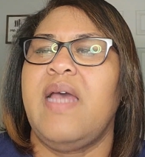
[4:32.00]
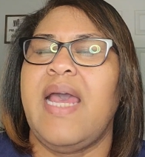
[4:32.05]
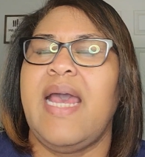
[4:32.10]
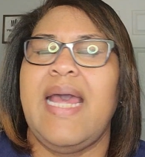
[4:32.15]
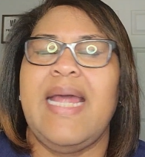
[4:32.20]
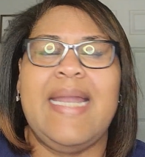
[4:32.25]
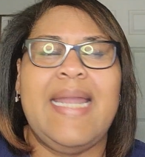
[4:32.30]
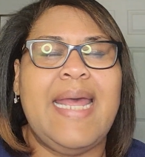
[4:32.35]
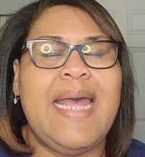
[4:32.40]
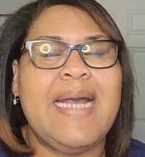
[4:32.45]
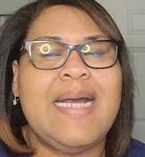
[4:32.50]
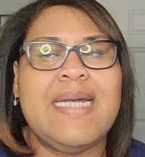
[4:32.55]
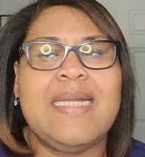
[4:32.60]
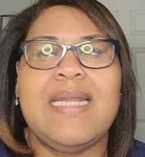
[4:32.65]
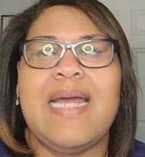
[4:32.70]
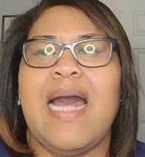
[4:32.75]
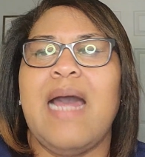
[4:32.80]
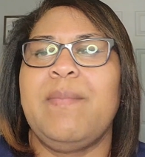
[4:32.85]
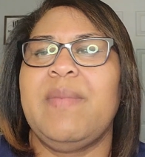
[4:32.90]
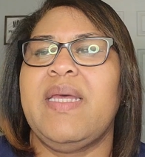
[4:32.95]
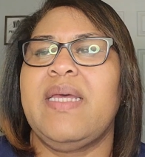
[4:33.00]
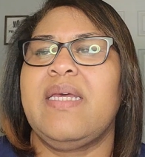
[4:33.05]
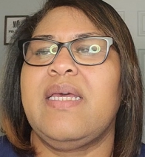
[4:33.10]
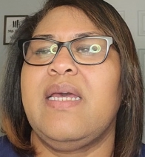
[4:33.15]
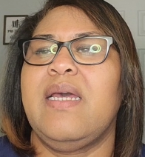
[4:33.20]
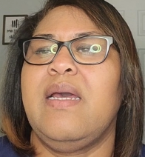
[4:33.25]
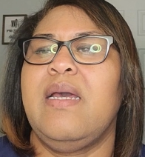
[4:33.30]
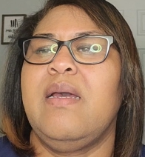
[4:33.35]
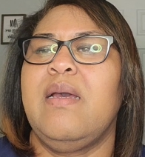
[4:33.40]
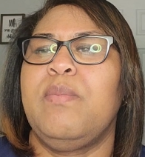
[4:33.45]
An economic
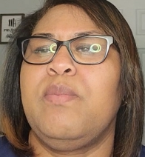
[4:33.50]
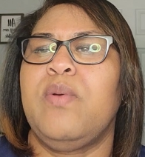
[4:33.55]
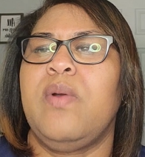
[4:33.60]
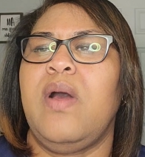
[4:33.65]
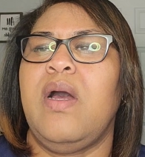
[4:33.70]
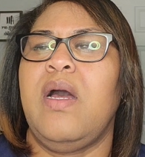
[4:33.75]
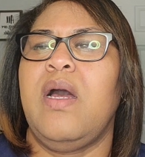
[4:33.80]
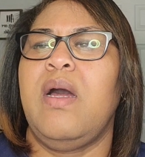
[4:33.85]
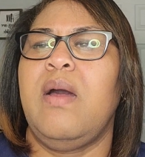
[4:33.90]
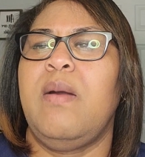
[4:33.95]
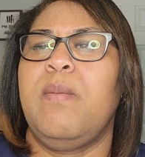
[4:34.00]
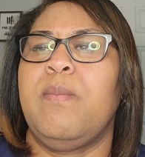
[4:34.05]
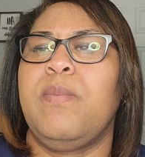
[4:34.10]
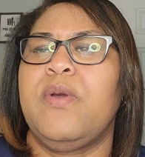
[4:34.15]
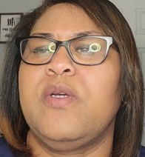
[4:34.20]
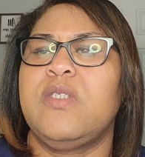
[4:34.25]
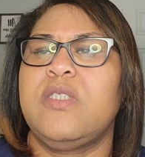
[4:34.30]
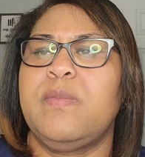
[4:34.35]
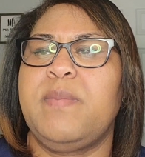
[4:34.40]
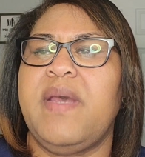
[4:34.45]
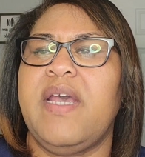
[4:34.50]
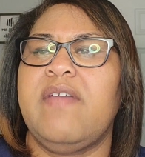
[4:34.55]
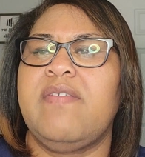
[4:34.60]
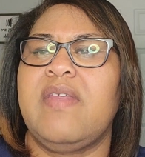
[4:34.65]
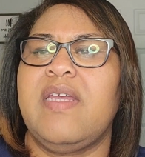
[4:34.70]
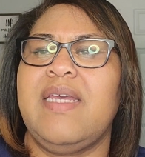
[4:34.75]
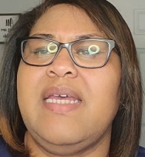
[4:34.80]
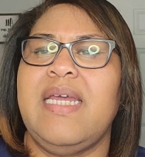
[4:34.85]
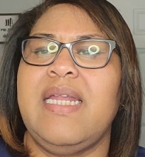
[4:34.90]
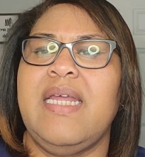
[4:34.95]

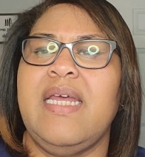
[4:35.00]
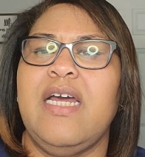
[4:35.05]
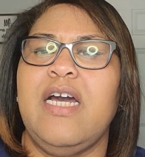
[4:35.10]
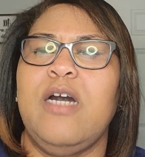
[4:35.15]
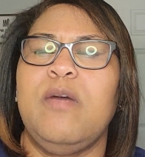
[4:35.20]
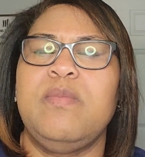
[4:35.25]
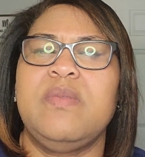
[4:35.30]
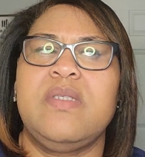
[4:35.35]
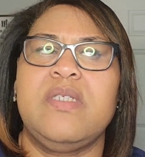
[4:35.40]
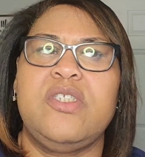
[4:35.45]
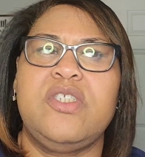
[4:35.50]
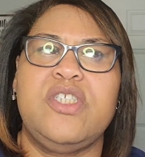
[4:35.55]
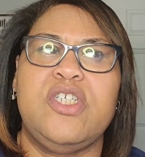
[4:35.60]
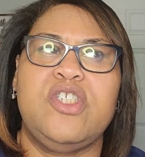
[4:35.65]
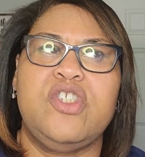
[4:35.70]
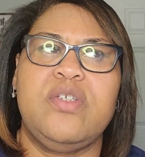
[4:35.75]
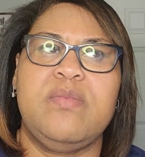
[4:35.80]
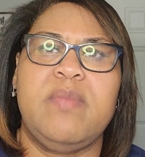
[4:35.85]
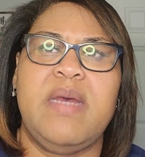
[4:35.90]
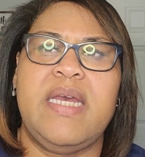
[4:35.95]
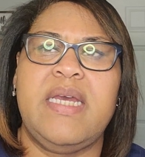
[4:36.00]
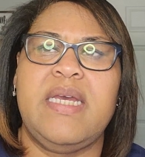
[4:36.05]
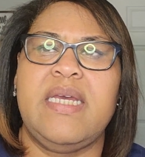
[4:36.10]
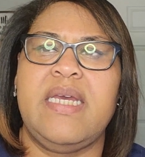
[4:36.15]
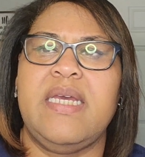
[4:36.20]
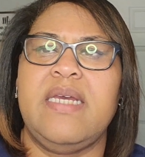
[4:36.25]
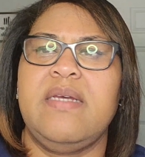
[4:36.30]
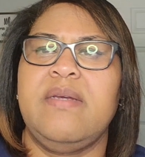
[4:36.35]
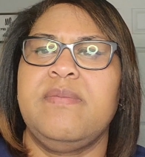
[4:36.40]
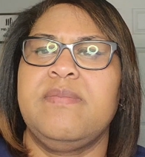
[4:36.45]
perspective can help decision
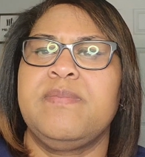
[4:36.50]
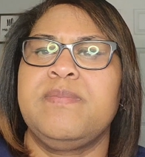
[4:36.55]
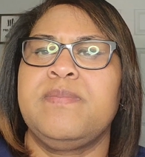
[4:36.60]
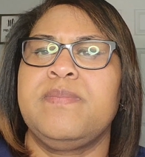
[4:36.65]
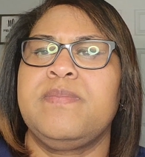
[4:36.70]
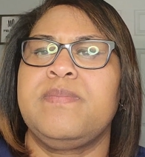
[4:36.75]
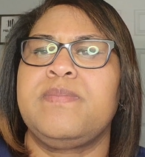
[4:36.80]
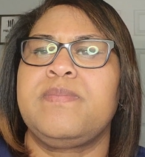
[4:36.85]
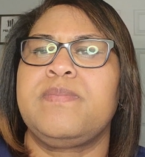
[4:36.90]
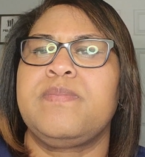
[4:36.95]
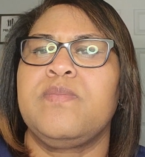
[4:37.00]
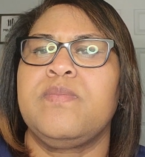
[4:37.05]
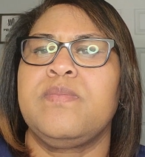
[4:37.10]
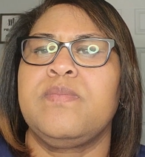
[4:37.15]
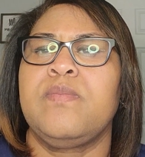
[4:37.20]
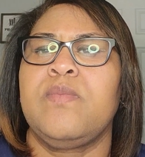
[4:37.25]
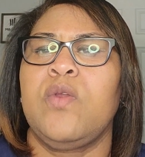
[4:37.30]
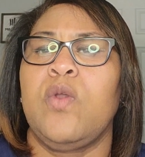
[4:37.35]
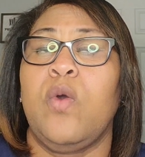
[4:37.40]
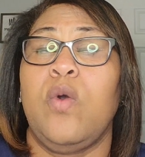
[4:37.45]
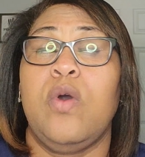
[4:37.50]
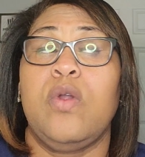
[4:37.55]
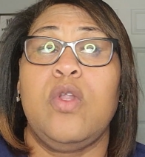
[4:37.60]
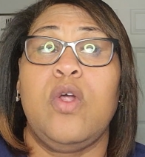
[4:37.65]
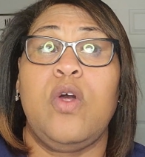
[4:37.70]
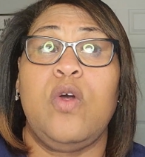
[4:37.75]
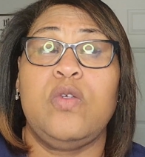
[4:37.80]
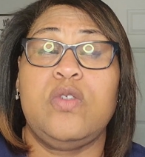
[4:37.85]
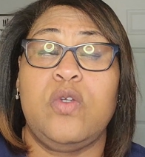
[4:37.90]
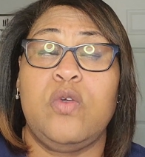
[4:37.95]
making, or
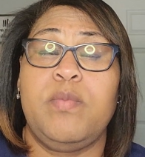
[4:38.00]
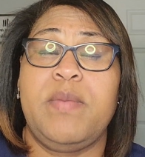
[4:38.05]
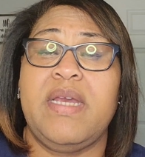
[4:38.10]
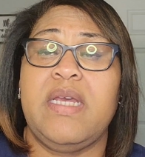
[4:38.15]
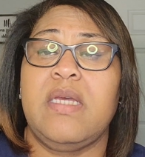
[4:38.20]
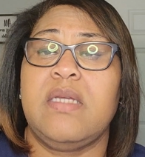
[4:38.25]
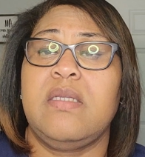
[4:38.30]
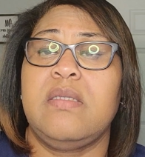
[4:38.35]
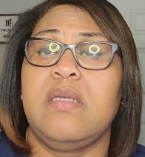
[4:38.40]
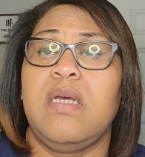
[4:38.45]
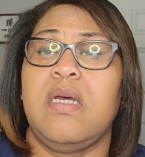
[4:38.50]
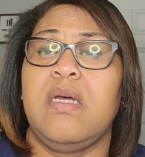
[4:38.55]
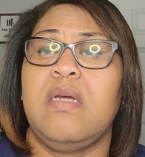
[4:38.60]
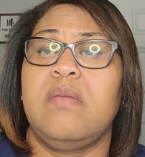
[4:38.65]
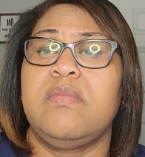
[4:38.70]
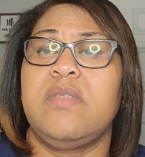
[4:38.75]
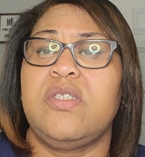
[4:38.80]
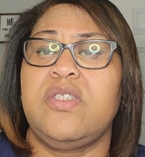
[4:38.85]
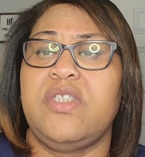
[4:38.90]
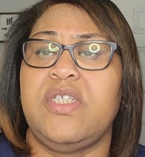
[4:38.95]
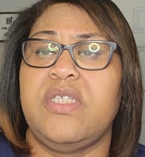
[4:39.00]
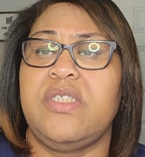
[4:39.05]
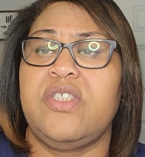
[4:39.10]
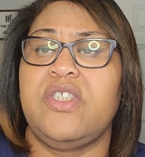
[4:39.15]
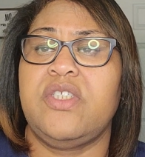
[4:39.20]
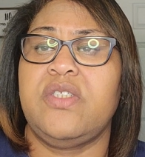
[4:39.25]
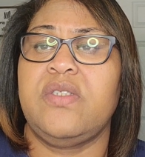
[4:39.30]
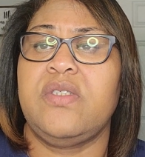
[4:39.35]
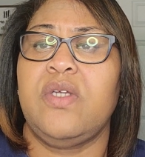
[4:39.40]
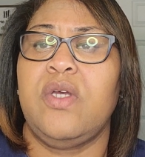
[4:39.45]
those who are making
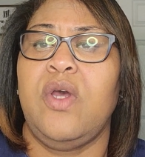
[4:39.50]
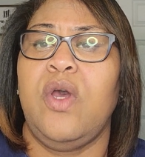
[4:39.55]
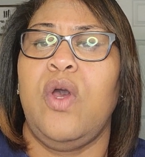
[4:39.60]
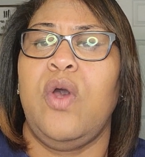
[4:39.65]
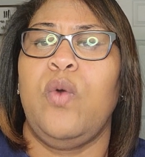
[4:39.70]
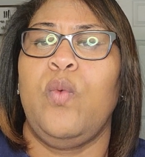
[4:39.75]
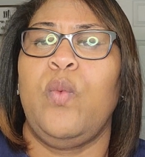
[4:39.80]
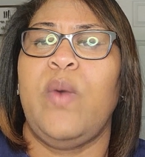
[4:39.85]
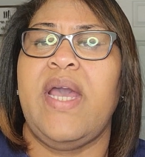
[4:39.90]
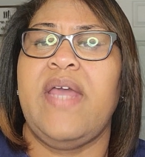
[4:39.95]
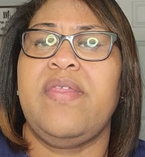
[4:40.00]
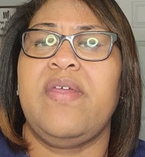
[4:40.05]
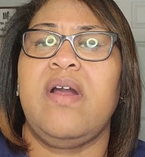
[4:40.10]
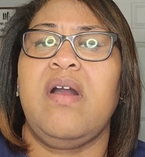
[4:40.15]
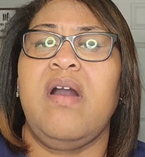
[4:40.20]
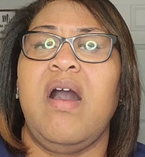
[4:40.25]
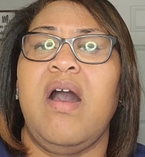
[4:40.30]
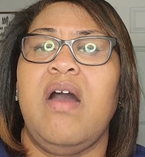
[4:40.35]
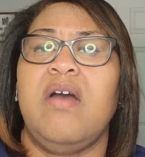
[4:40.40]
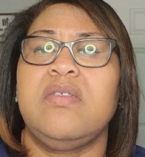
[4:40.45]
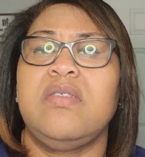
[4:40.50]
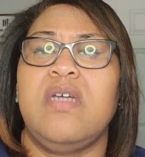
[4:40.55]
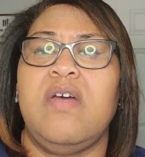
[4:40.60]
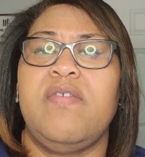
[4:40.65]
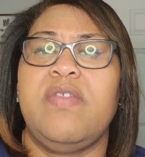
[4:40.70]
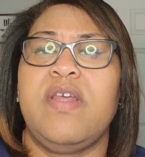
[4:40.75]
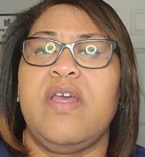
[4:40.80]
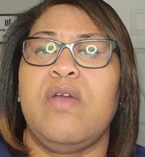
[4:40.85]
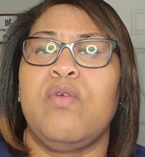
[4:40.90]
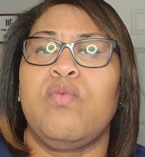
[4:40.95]
decisions, weigh the cost
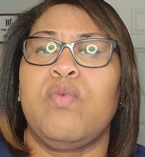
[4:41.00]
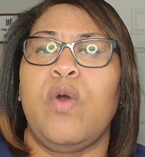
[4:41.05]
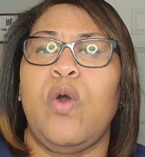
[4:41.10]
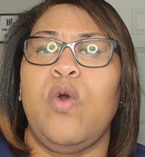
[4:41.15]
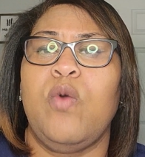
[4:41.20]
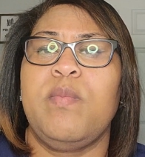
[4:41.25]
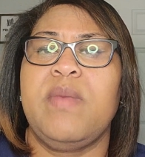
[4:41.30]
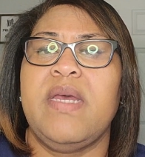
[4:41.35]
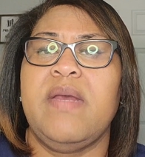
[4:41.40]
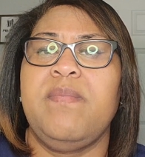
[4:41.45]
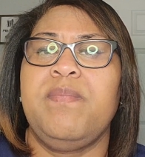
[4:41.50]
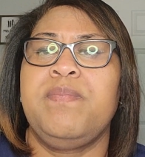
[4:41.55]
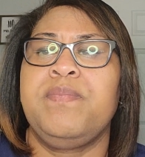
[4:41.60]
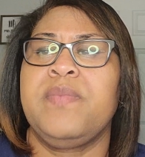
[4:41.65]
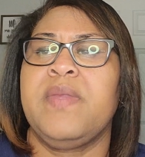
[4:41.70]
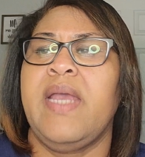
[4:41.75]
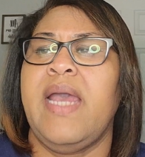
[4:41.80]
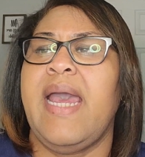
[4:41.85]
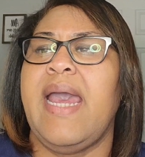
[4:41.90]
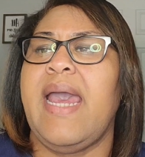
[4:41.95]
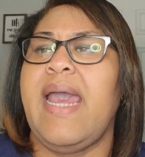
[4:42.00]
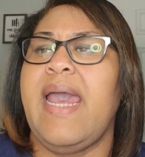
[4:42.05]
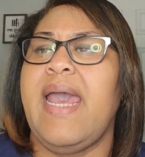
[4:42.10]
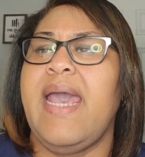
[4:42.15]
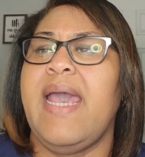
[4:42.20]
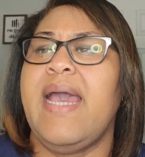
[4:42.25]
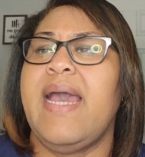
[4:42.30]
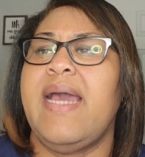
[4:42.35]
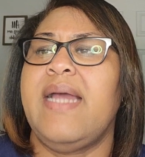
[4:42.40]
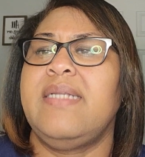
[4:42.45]
of the enrollment
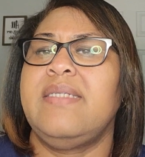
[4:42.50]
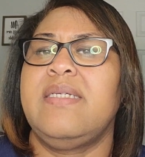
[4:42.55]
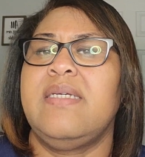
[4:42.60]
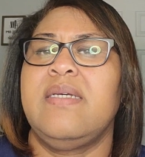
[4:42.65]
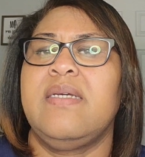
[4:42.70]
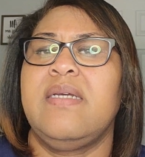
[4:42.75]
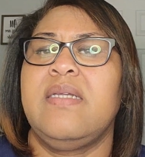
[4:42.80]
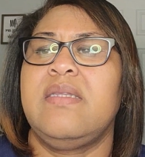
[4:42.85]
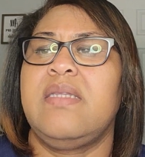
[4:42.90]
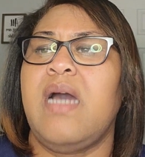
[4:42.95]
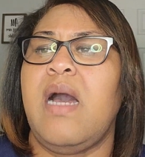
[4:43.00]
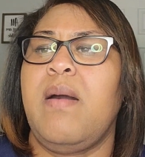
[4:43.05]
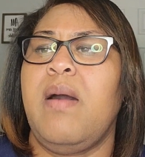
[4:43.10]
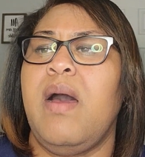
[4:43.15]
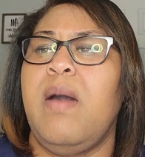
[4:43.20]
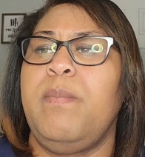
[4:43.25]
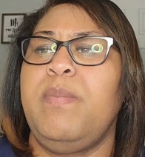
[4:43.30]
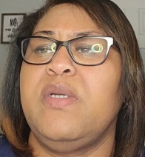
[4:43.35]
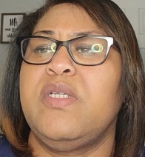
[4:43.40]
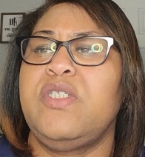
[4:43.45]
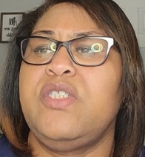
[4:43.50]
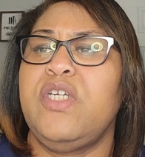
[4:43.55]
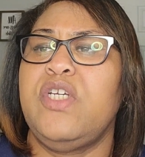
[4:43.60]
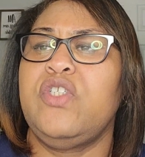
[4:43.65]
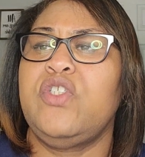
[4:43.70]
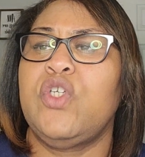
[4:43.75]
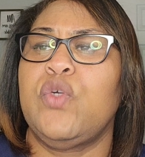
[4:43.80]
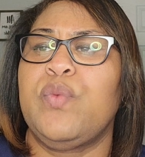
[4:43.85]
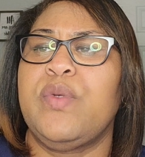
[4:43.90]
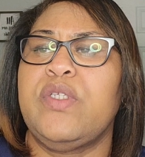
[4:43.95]
and the
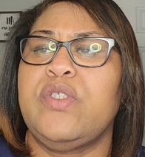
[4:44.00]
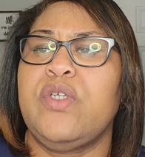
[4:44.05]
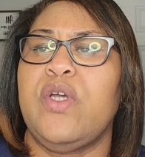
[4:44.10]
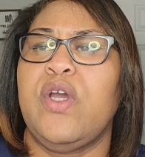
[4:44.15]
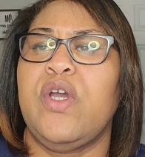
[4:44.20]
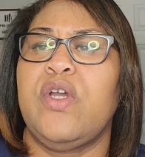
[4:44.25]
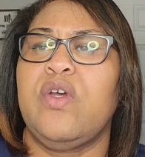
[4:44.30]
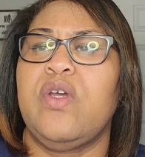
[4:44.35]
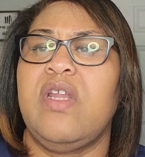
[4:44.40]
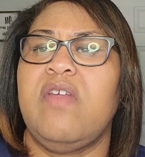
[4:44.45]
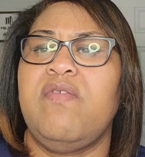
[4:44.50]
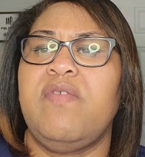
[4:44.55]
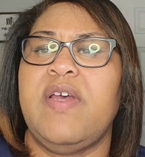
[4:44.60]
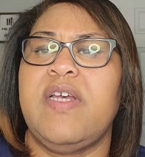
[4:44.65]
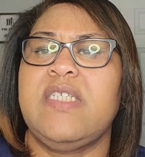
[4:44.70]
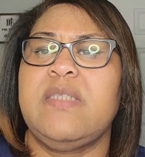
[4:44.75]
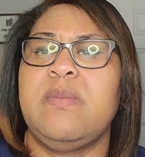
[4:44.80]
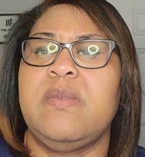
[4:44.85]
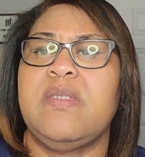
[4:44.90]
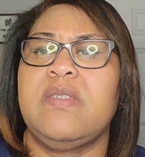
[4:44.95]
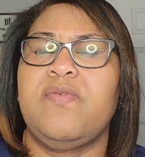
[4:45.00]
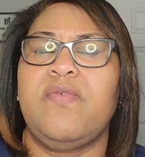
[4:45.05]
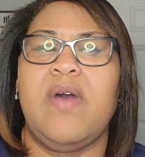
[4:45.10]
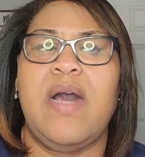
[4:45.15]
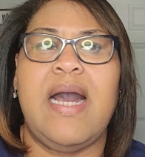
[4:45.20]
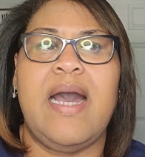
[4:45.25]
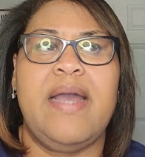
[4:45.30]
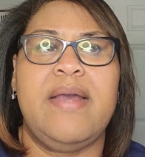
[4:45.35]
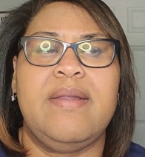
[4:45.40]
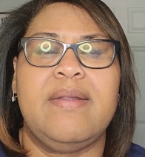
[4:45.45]
potential return on investments
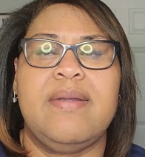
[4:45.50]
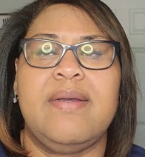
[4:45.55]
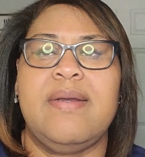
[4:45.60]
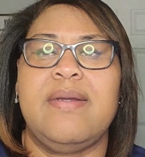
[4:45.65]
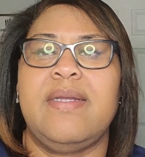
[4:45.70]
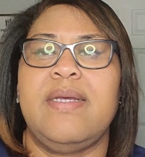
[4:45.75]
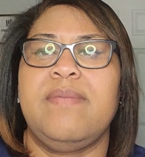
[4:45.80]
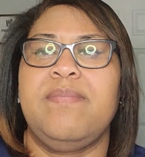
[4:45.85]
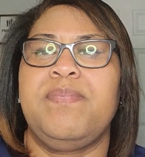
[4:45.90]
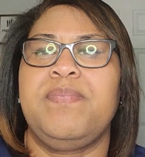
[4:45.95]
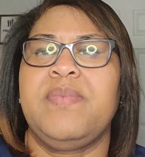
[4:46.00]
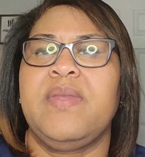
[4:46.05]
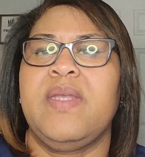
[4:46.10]
for higher learning.